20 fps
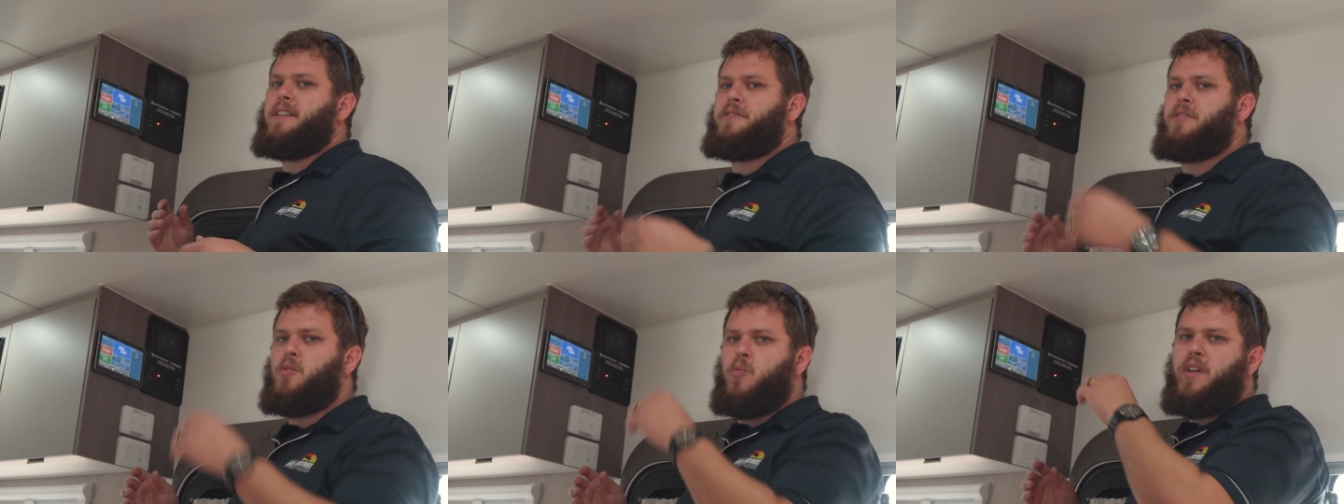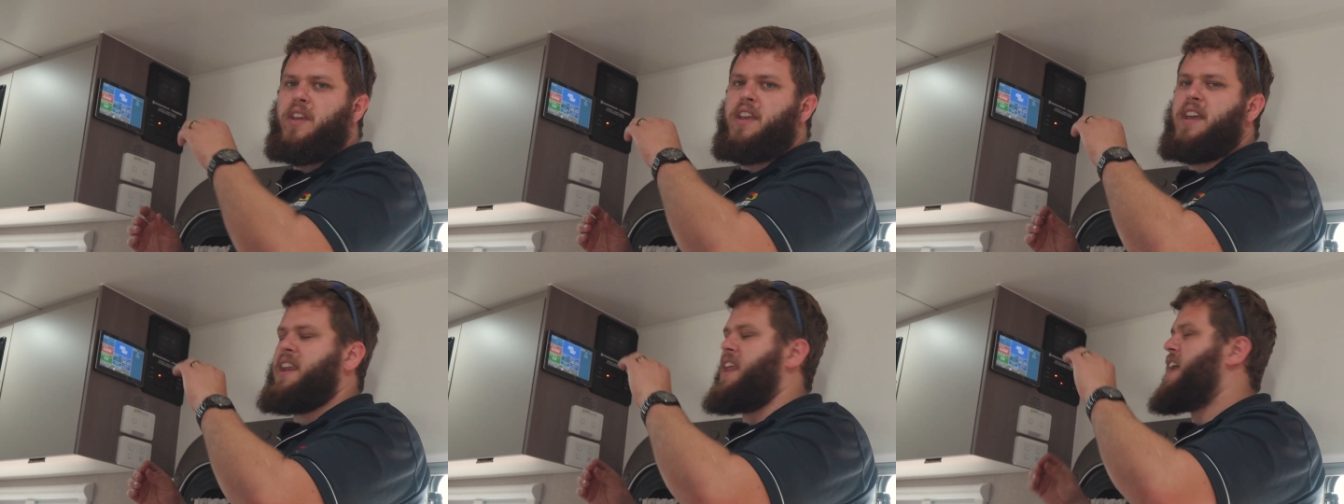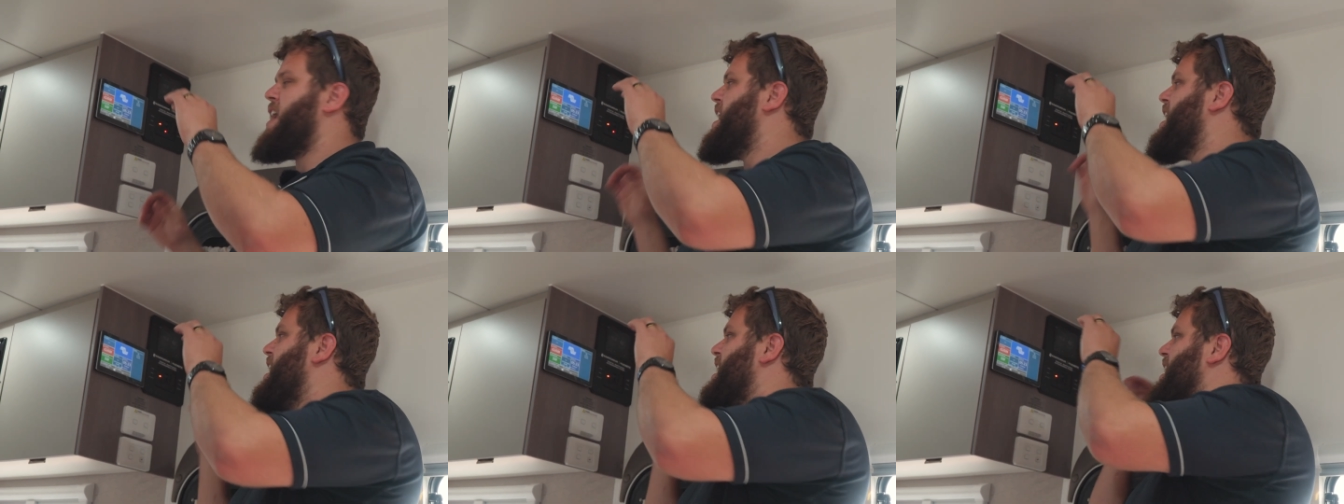so we can
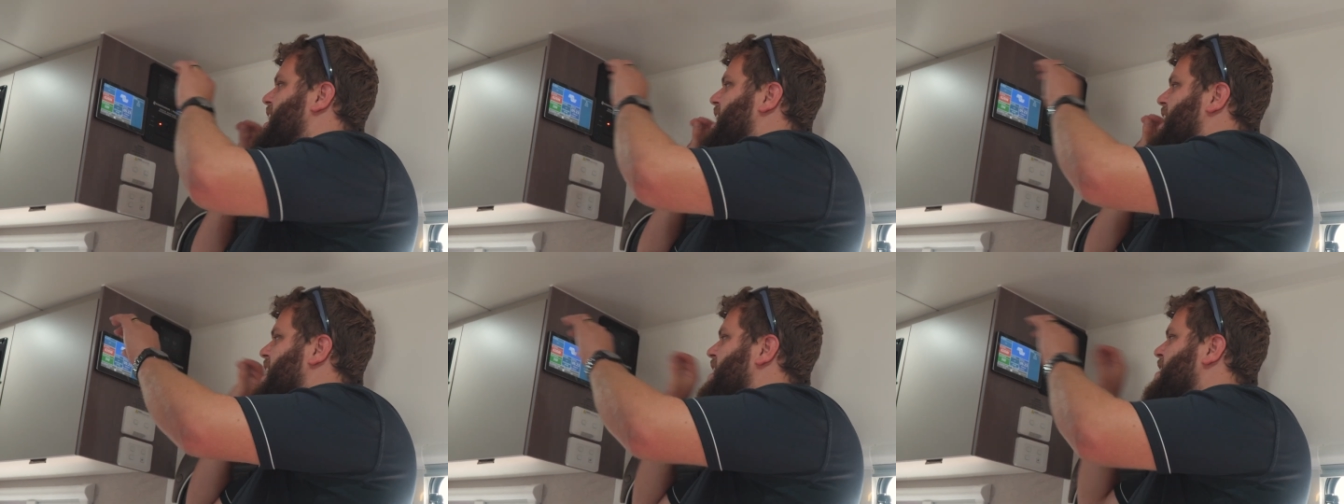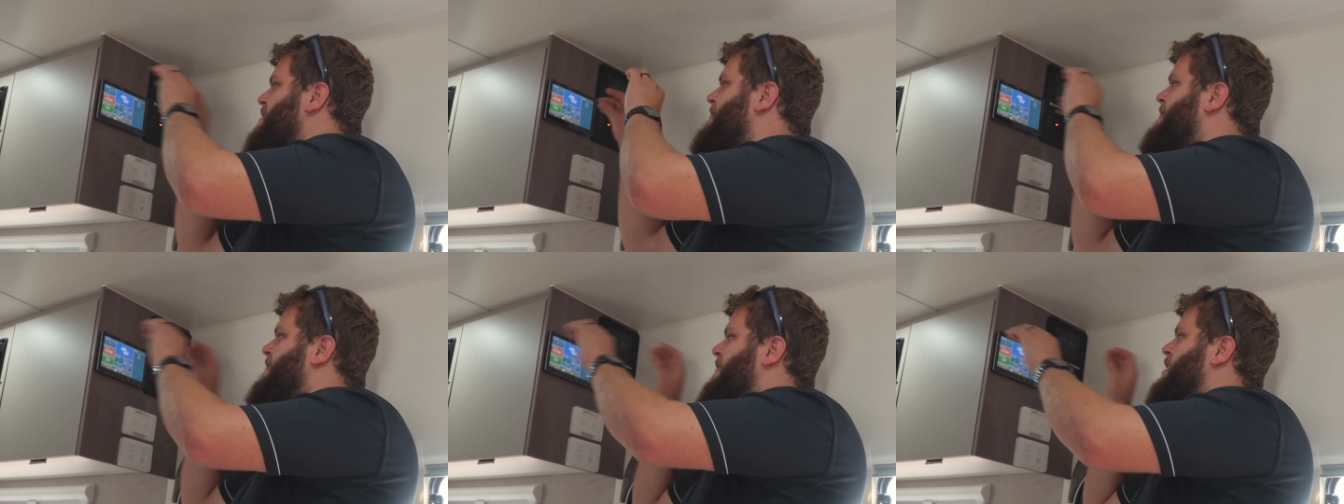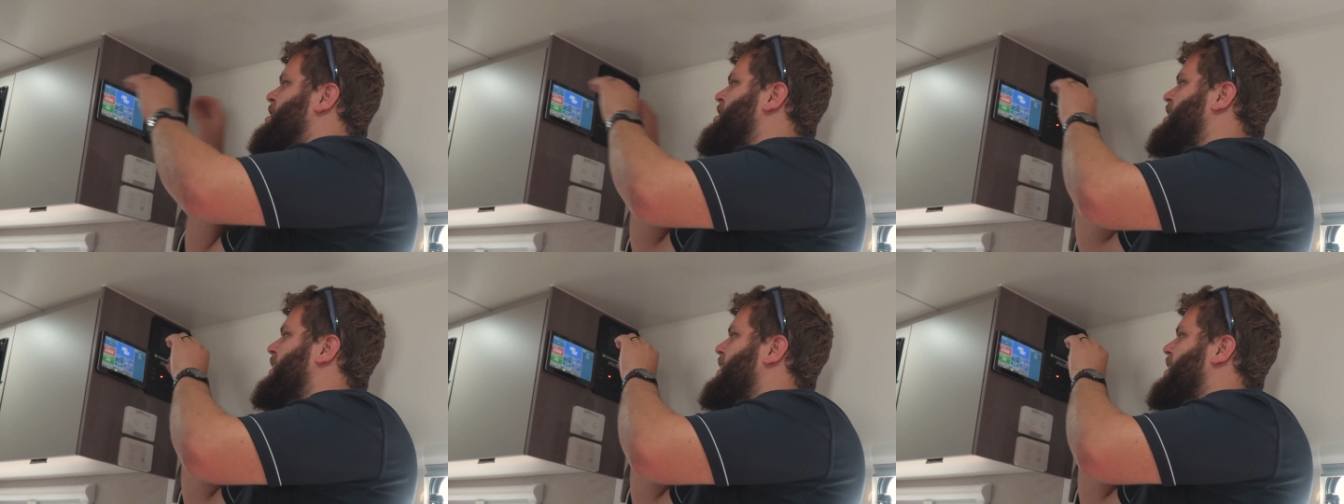
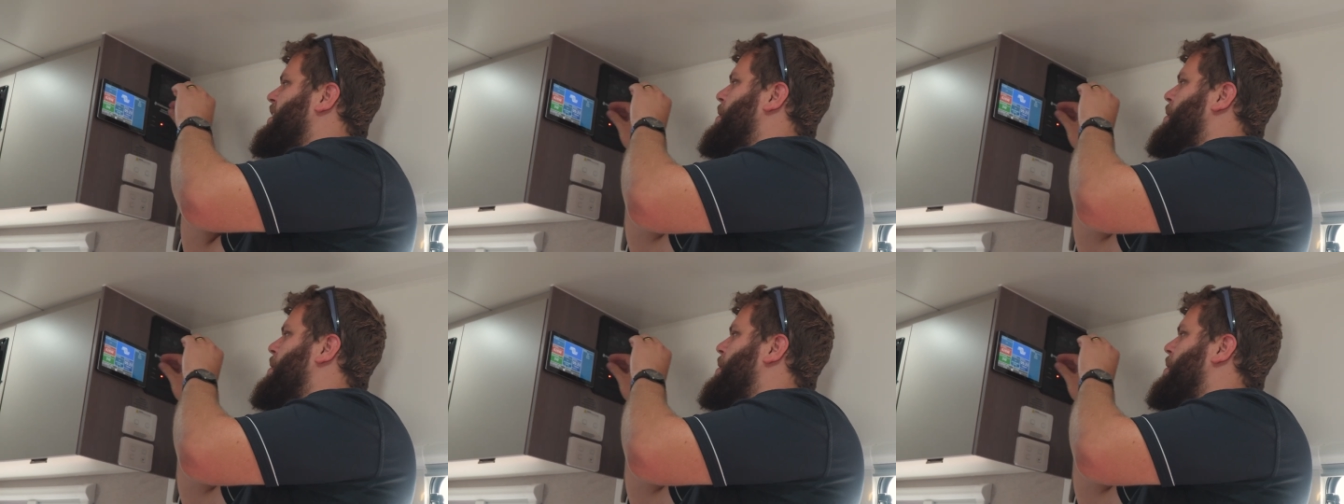individually